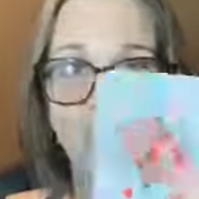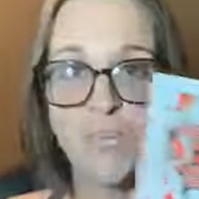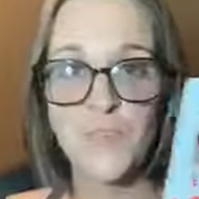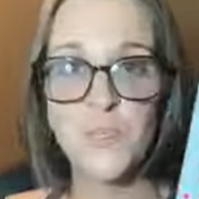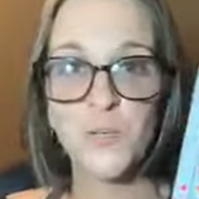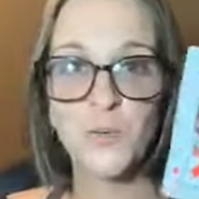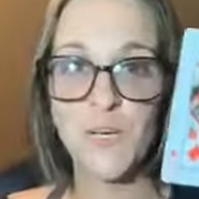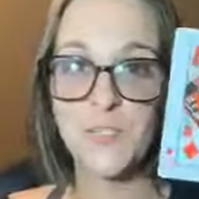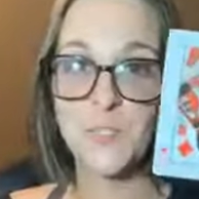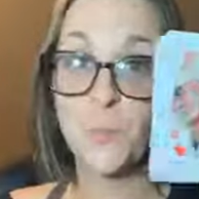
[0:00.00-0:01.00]
giving your
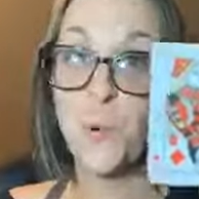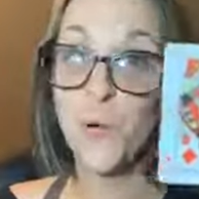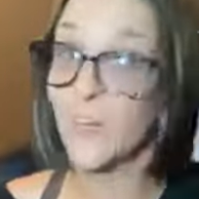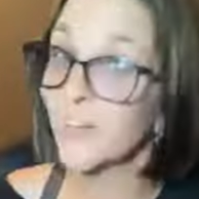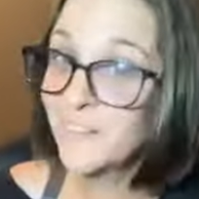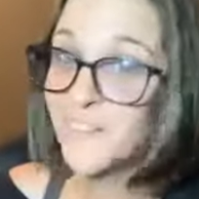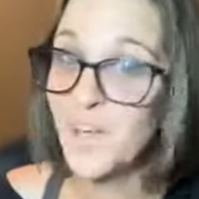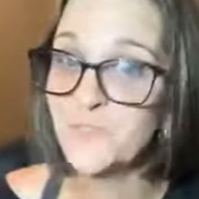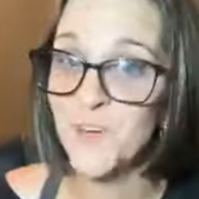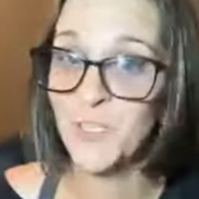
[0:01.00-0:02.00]
grand support. Ain't
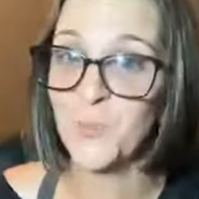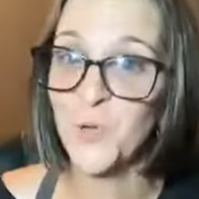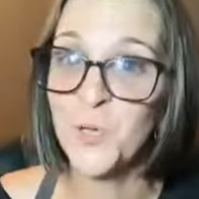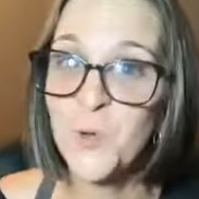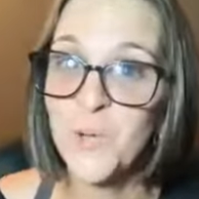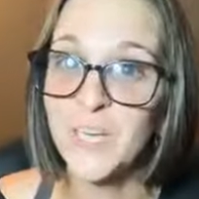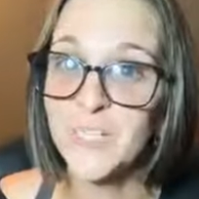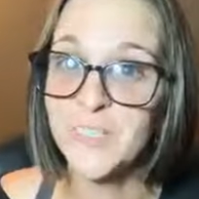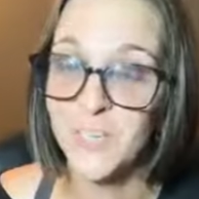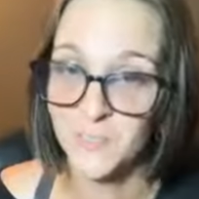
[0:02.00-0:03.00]
that funny? What a
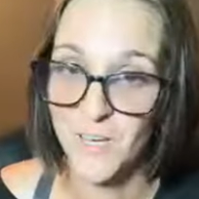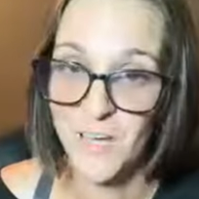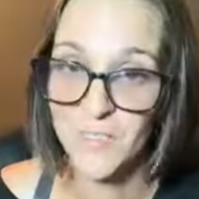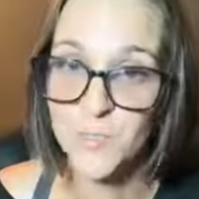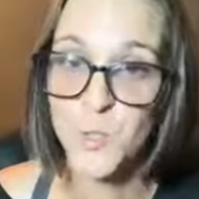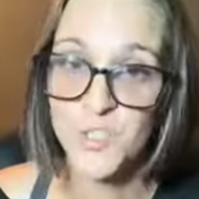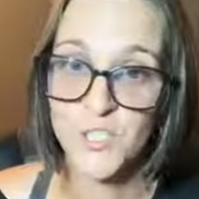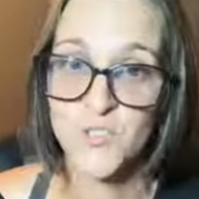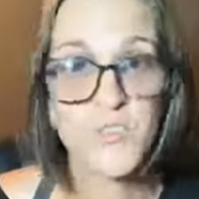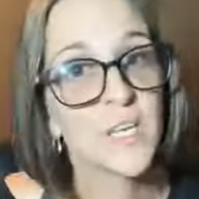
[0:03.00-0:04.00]
coinky dink, right? No
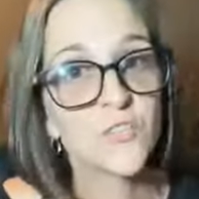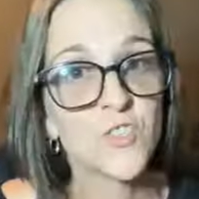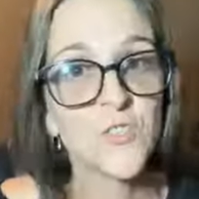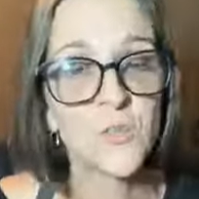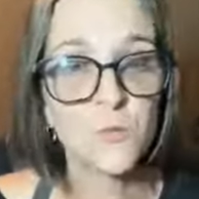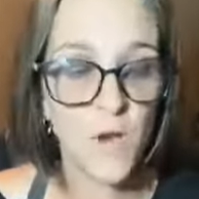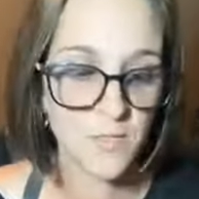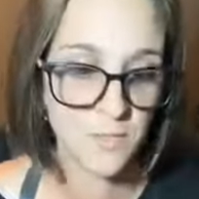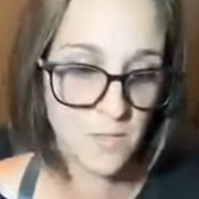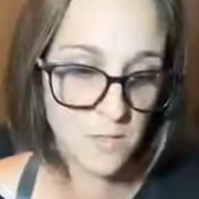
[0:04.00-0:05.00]
such thing, just
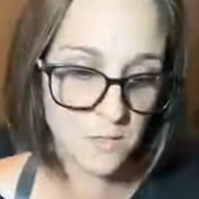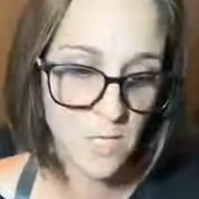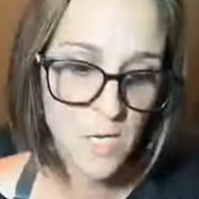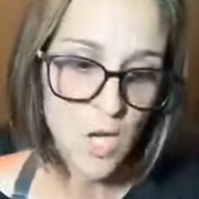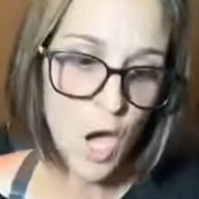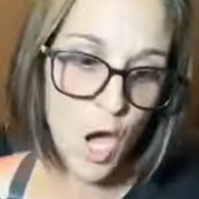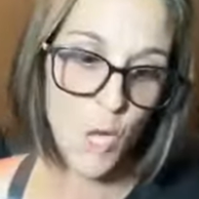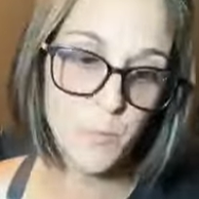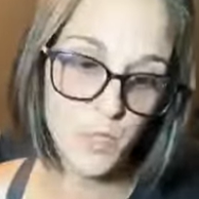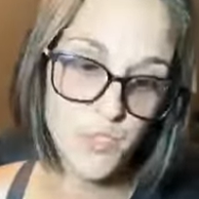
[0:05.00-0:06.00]
synchronicities.
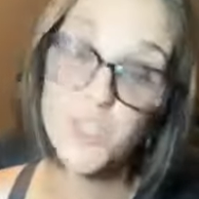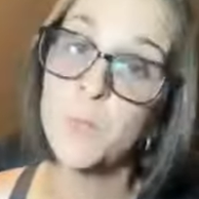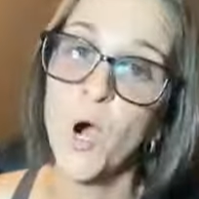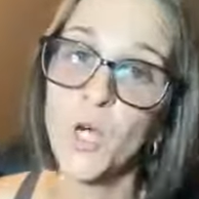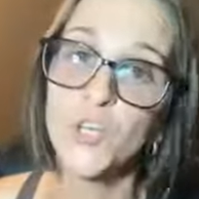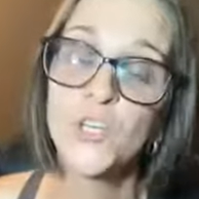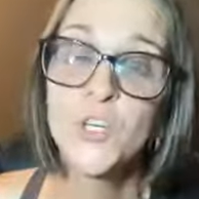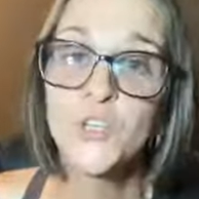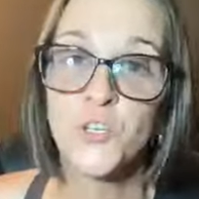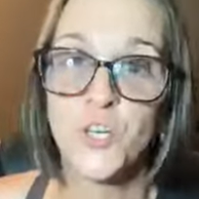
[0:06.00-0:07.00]
You're smart,
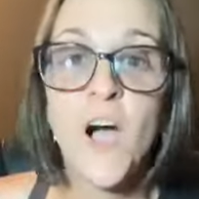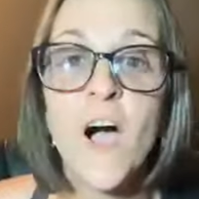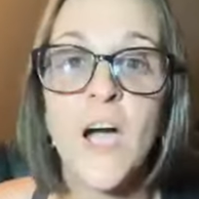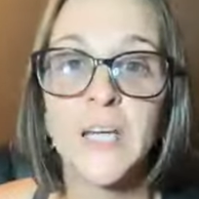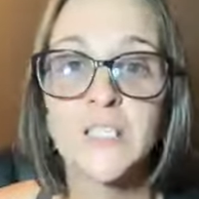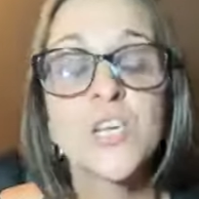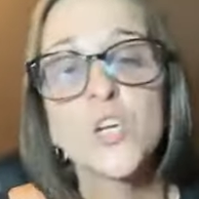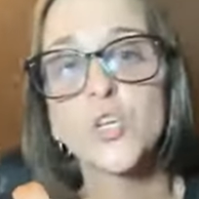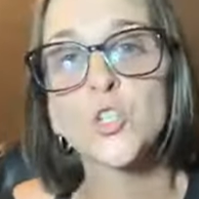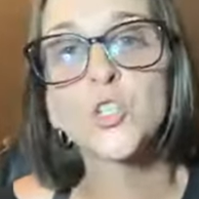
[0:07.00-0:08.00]
you're kind,
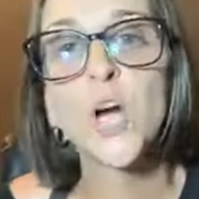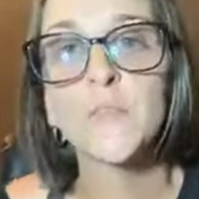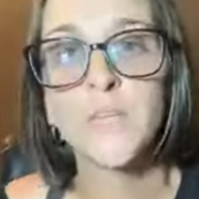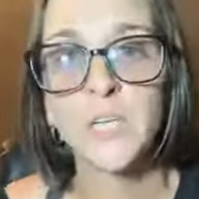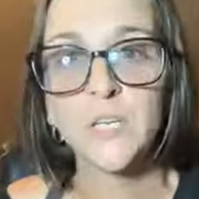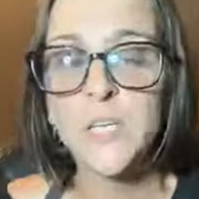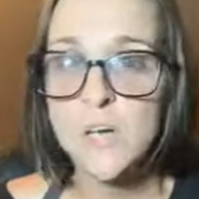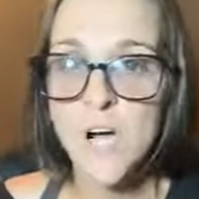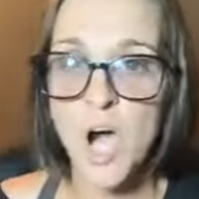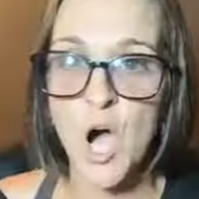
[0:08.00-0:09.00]
you're loving.
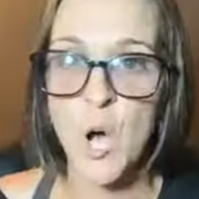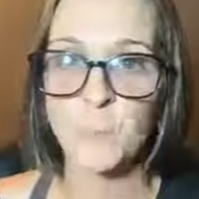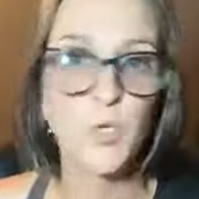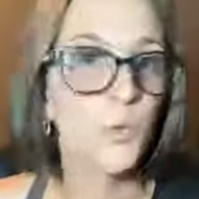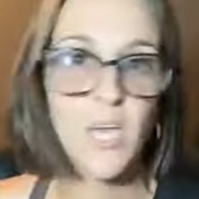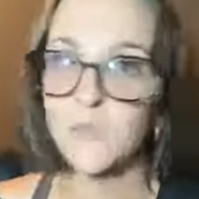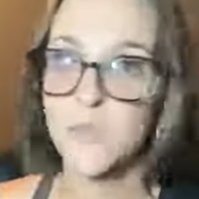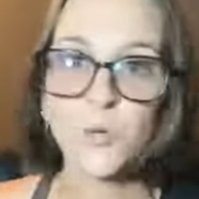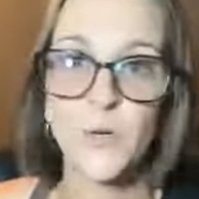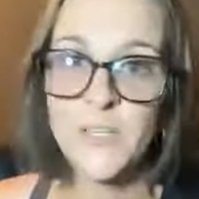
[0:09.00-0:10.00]
You
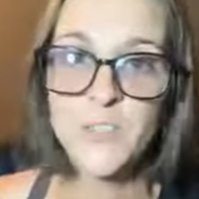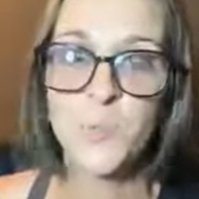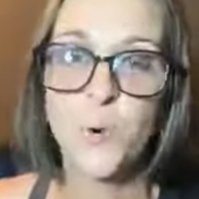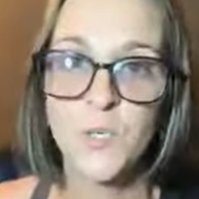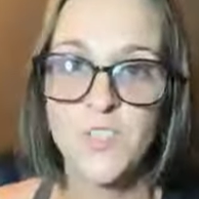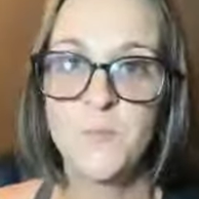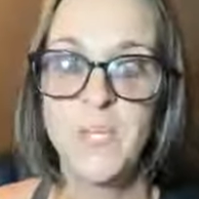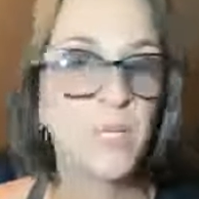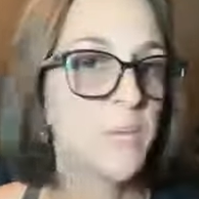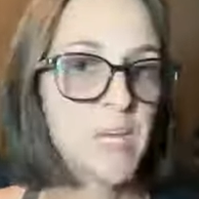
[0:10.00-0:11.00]
gave your grand support to
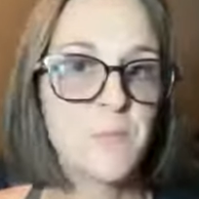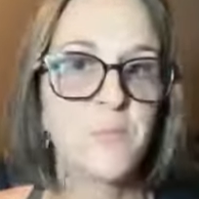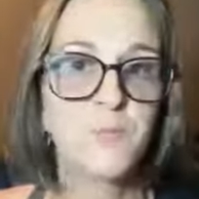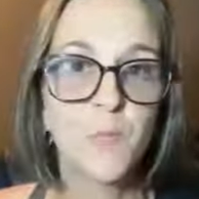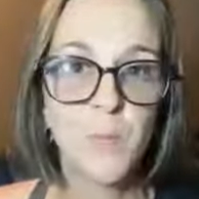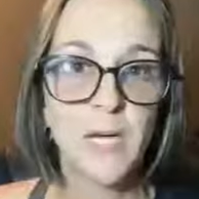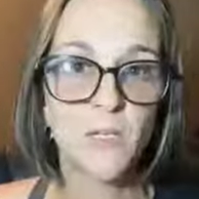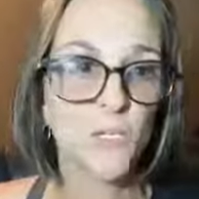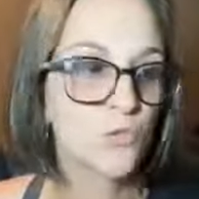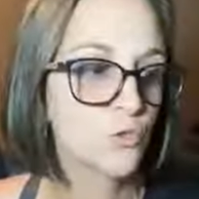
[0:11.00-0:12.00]
me to make me feel
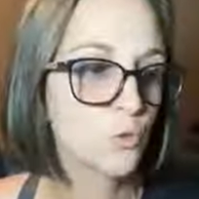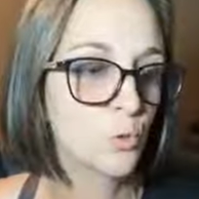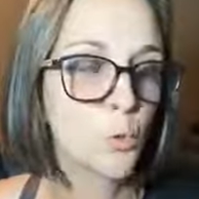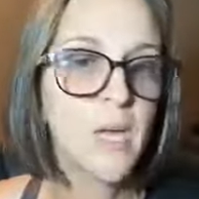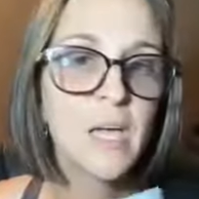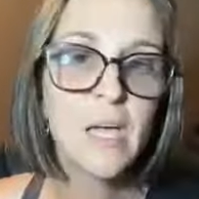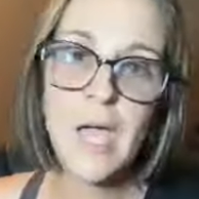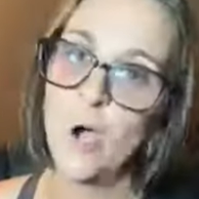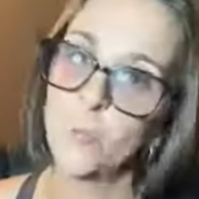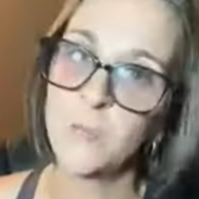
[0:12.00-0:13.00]
better, to
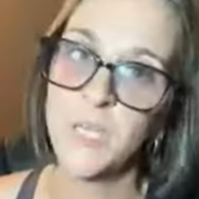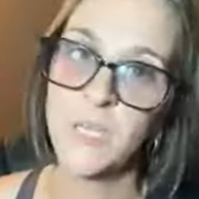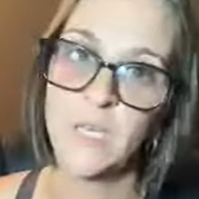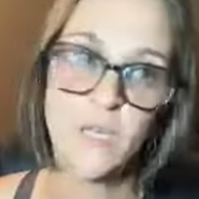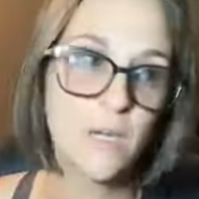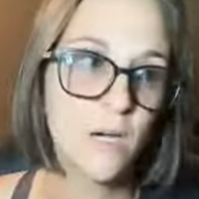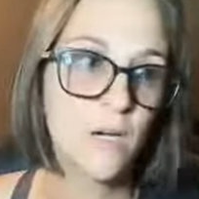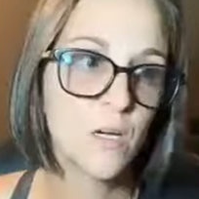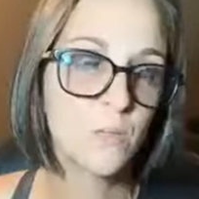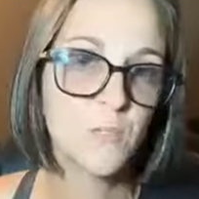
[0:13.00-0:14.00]
help me
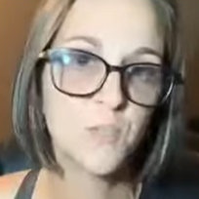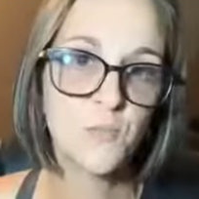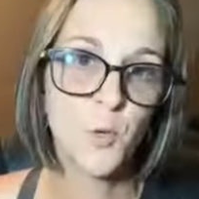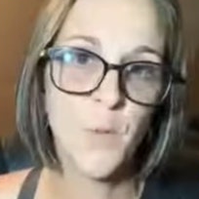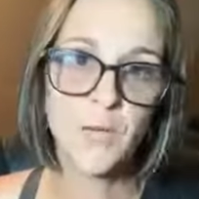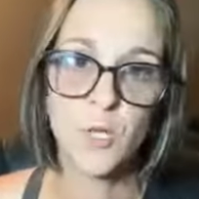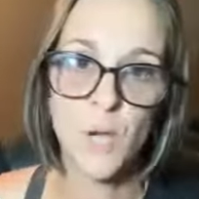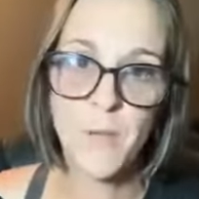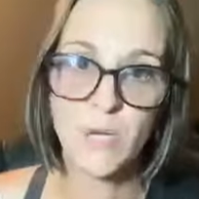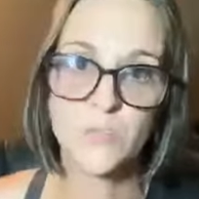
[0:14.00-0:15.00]
to feel better
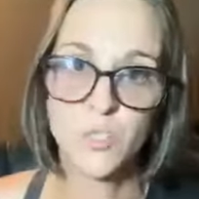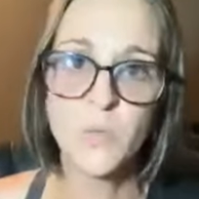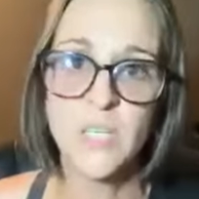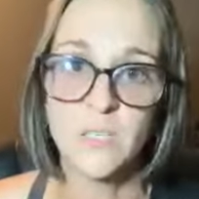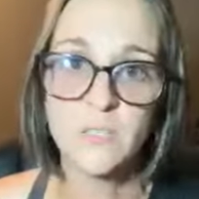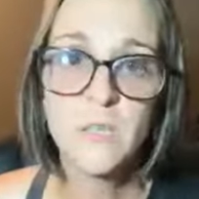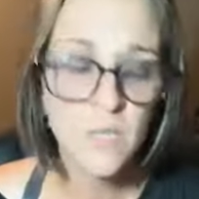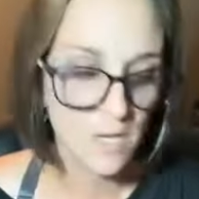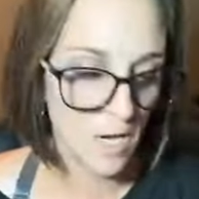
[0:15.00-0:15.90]
about doing